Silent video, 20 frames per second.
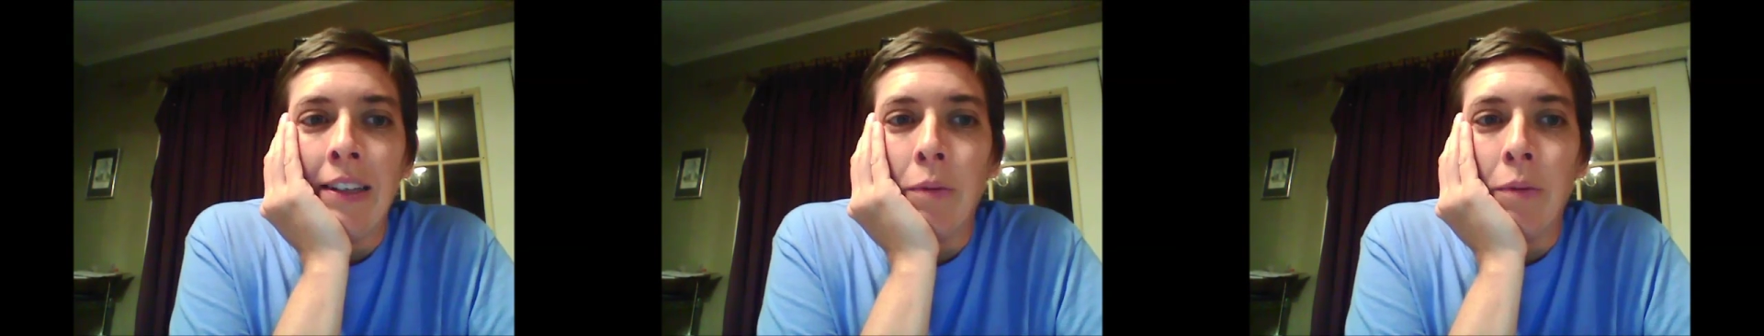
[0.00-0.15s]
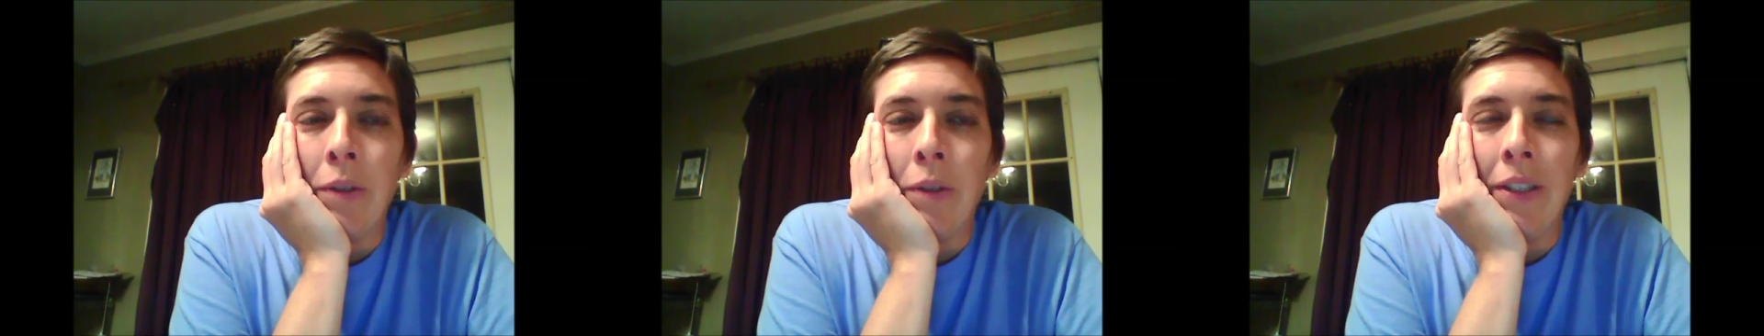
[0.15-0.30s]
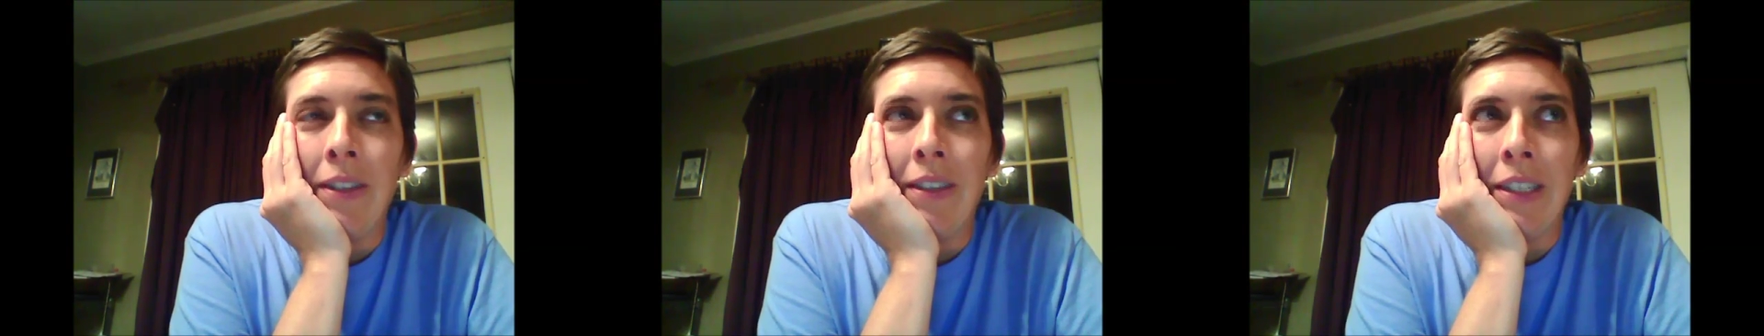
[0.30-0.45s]

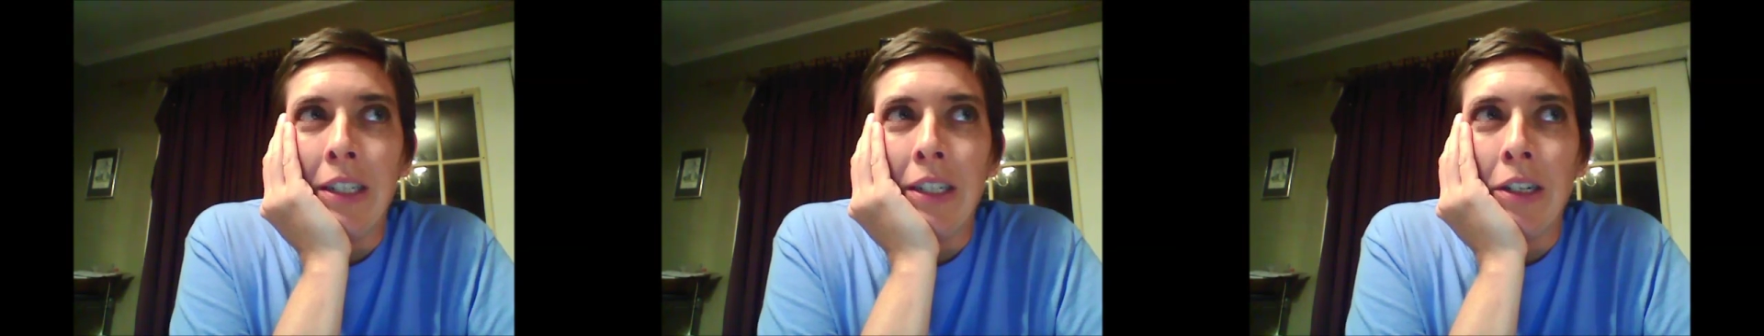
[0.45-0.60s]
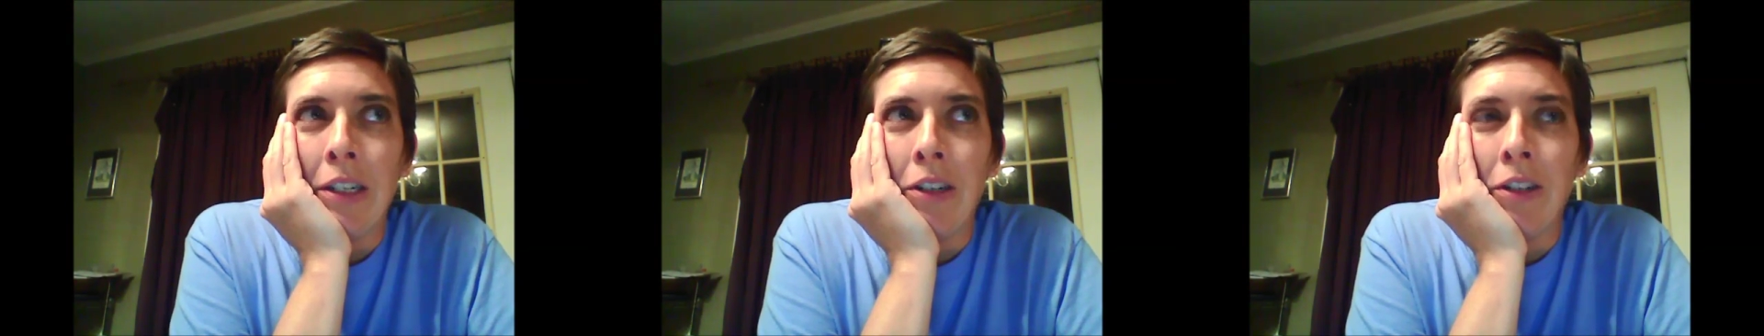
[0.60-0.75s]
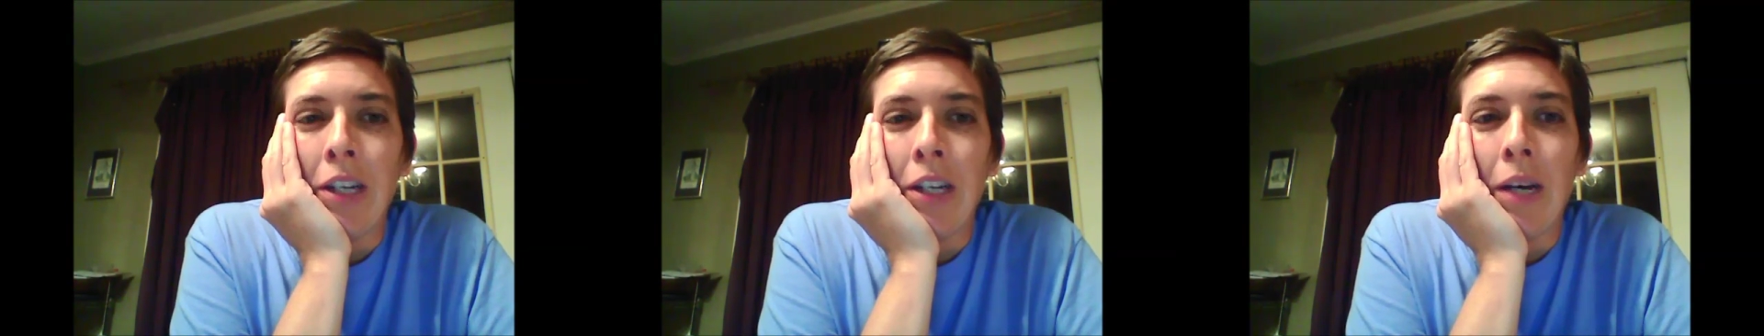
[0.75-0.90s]
would sit
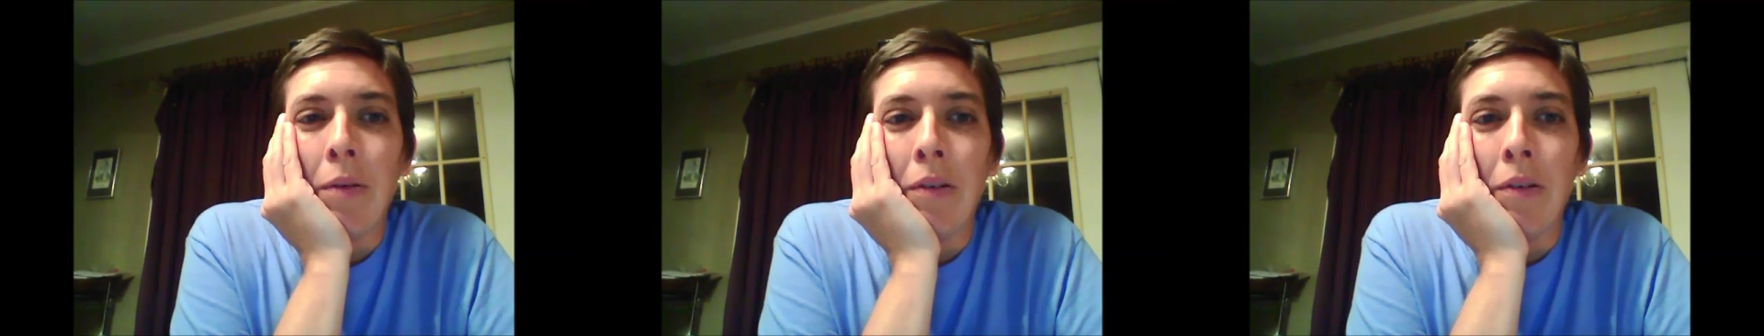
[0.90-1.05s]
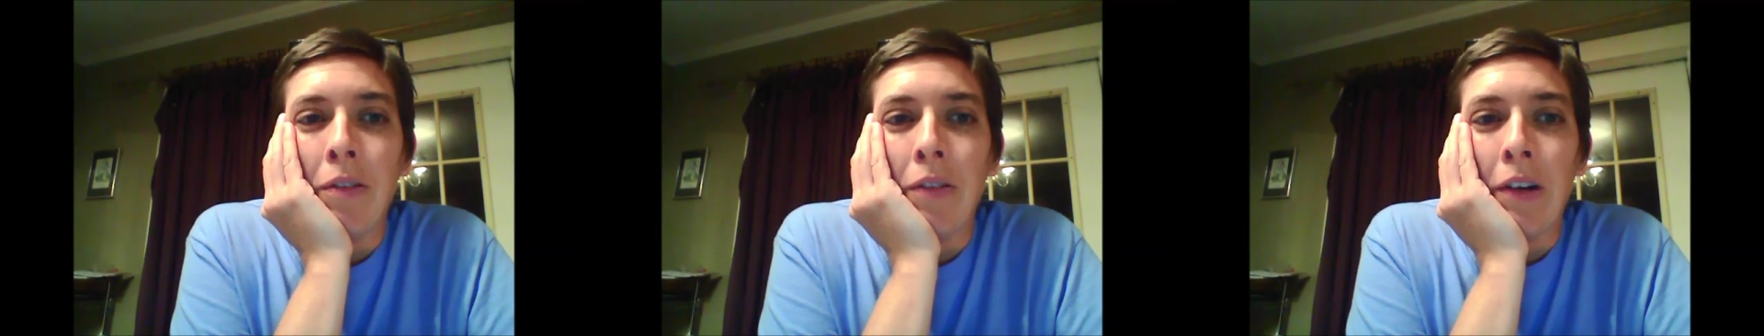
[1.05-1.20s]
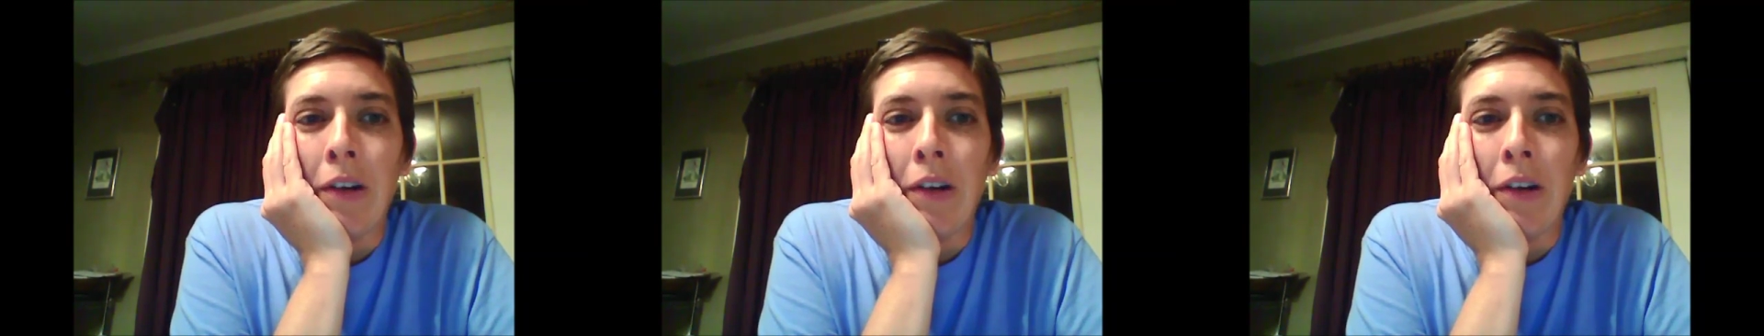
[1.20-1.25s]
on top of